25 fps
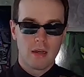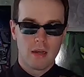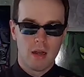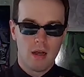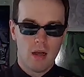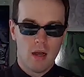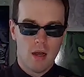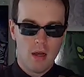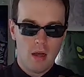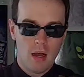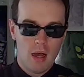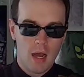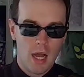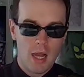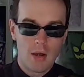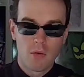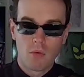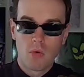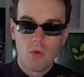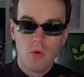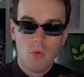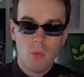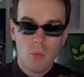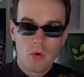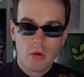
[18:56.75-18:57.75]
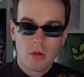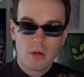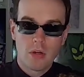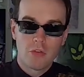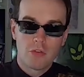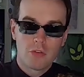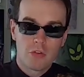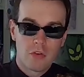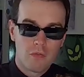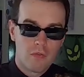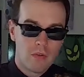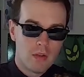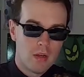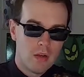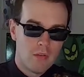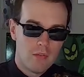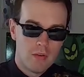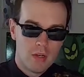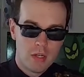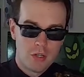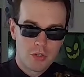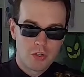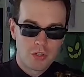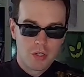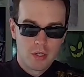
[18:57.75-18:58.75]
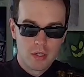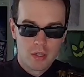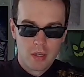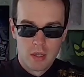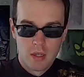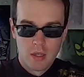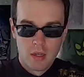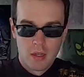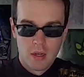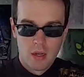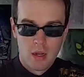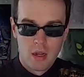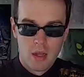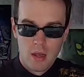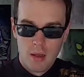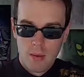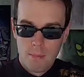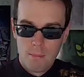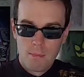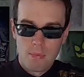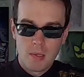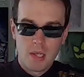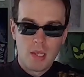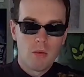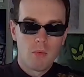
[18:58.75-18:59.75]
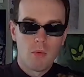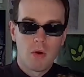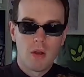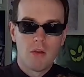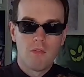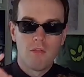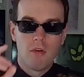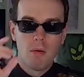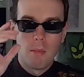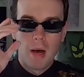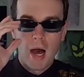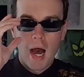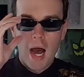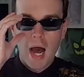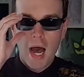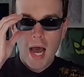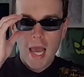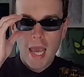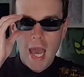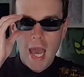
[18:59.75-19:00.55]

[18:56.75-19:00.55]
Hyrule Warriors Definitive Edition being one of them. I